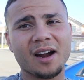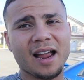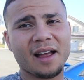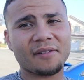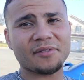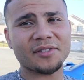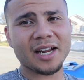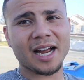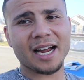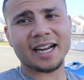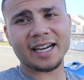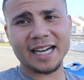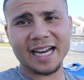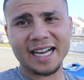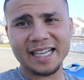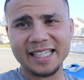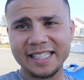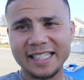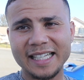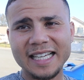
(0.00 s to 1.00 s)
I have not
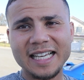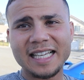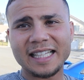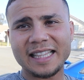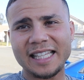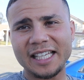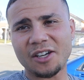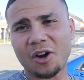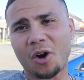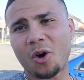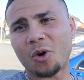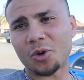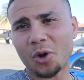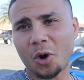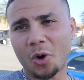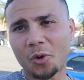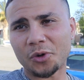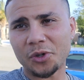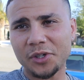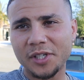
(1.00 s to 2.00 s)
gotten the old
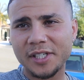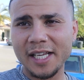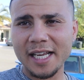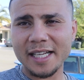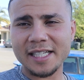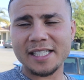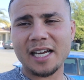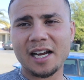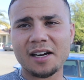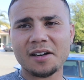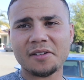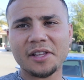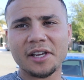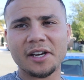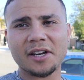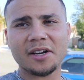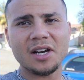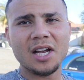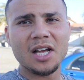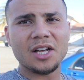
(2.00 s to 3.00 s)
owner's scents out of
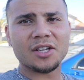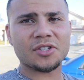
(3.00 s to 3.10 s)
there.